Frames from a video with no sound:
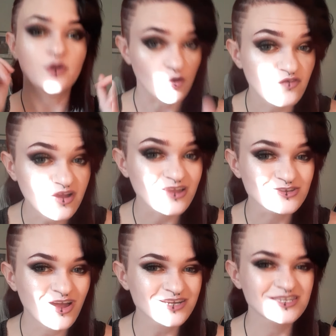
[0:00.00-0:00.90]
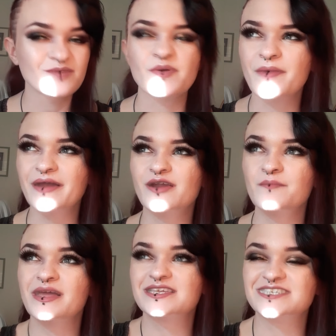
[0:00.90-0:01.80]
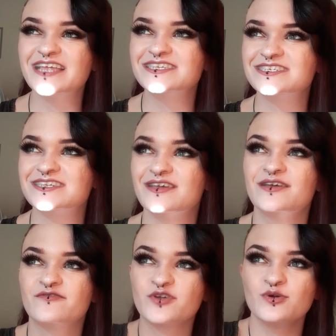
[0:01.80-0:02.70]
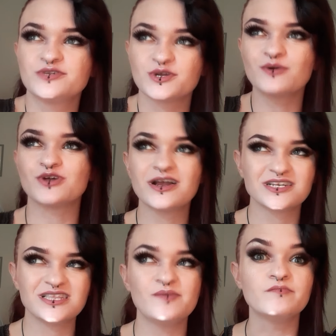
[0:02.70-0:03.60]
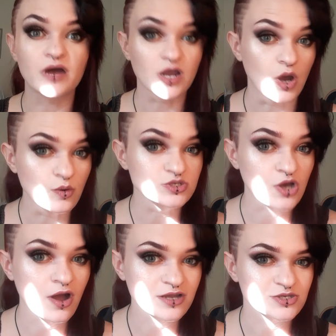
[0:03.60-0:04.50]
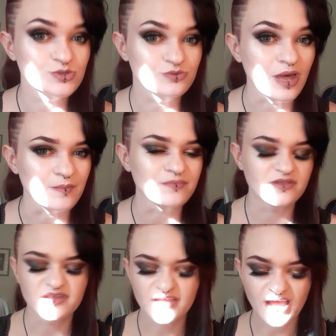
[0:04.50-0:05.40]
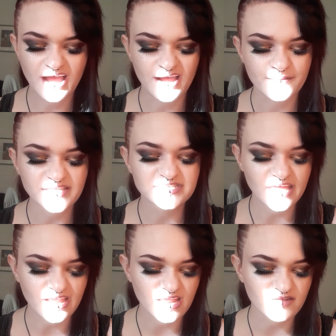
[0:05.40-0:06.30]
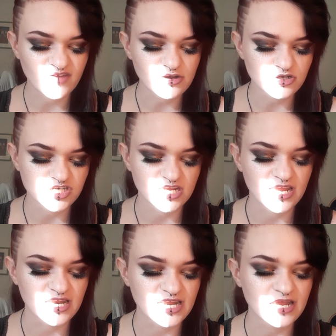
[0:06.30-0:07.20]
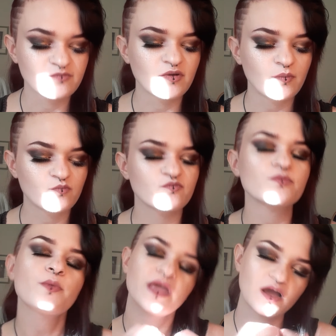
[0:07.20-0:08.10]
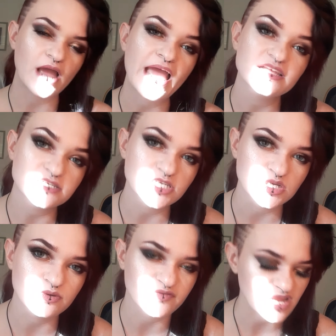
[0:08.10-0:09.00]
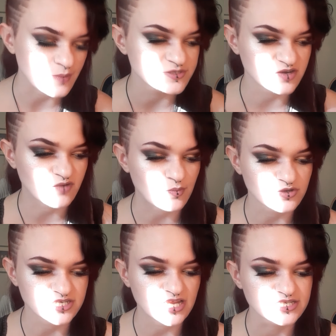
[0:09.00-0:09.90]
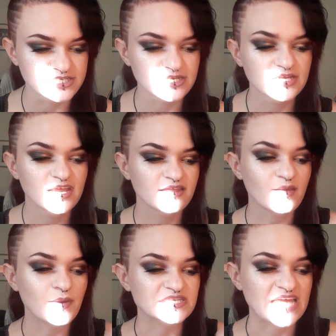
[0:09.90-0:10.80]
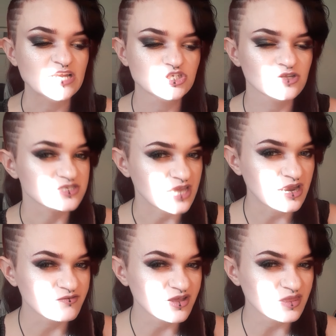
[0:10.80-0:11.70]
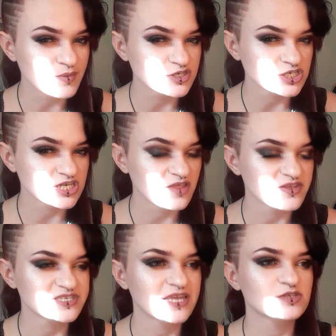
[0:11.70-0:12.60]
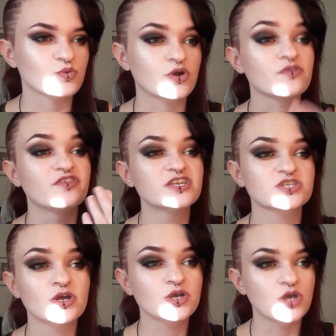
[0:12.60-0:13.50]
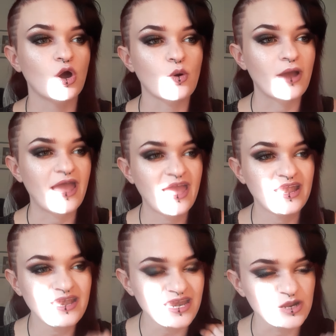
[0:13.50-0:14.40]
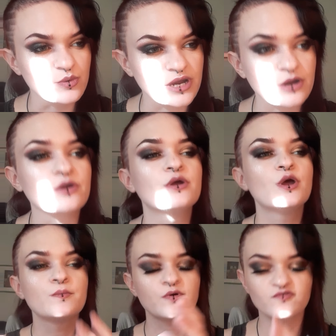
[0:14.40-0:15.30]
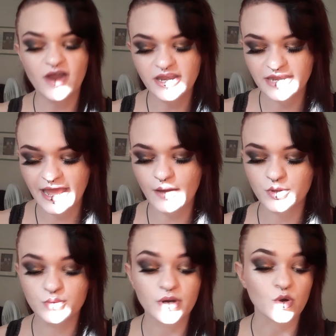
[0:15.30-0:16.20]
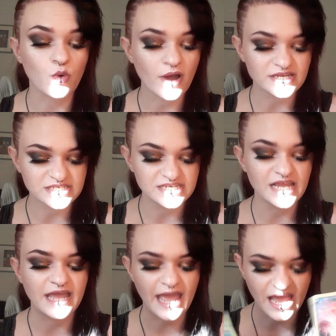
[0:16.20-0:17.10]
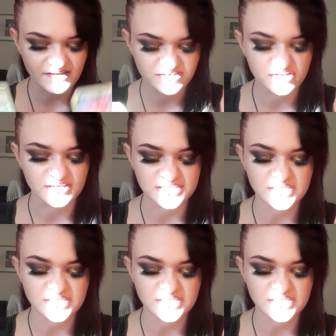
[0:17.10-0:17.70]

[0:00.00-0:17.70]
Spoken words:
Go fucking talk to them. It might not make sense for you to go talk to them, but go talk to them. It's that kind of energy, and it as a Two of Cups, it represents the potential. It's kind of like the Magician in the sense where this could go anywhere, but right now you are questing after this.